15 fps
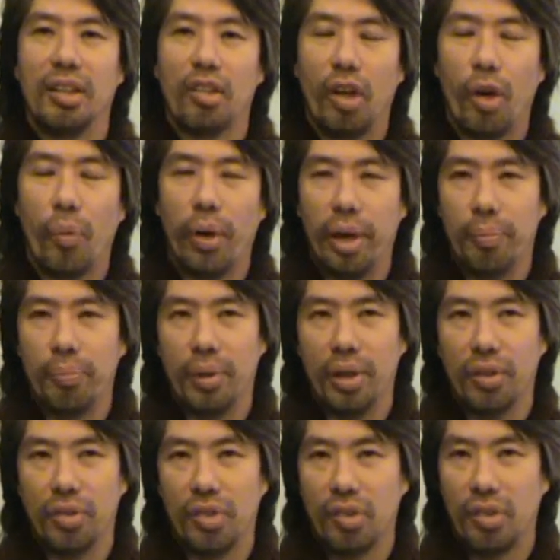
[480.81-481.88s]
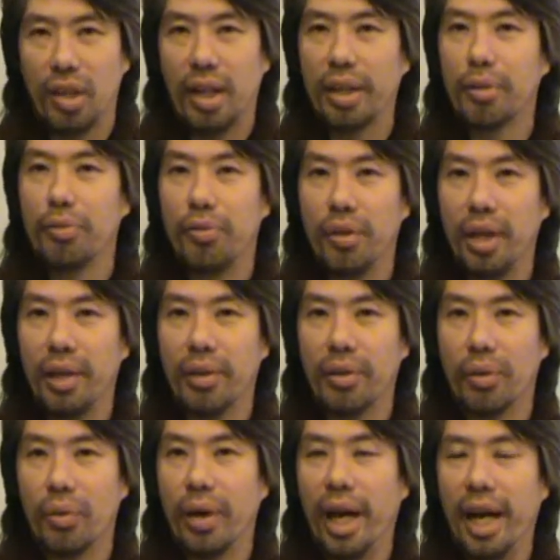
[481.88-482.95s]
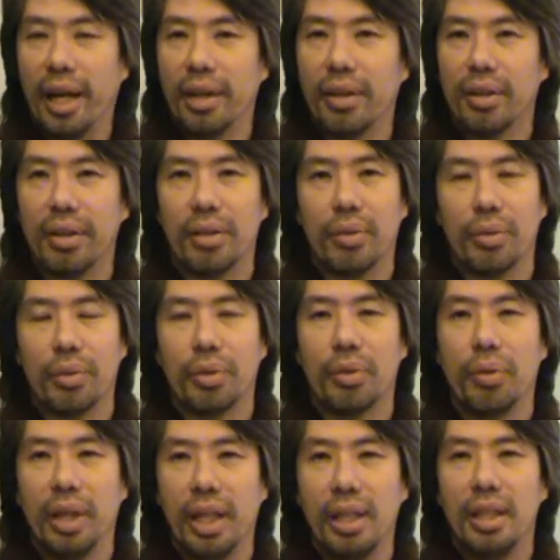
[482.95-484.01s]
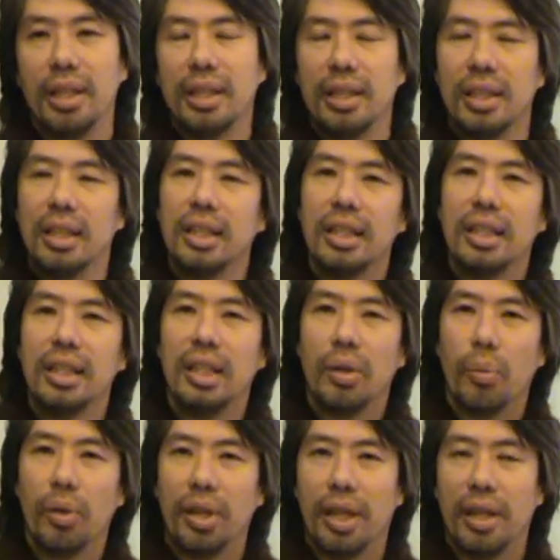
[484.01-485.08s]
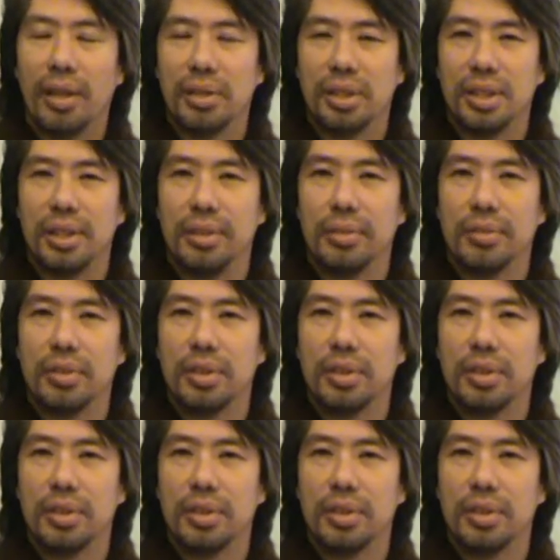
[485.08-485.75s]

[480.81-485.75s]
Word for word: these lower impulses like fear or anger or greed within ourselves.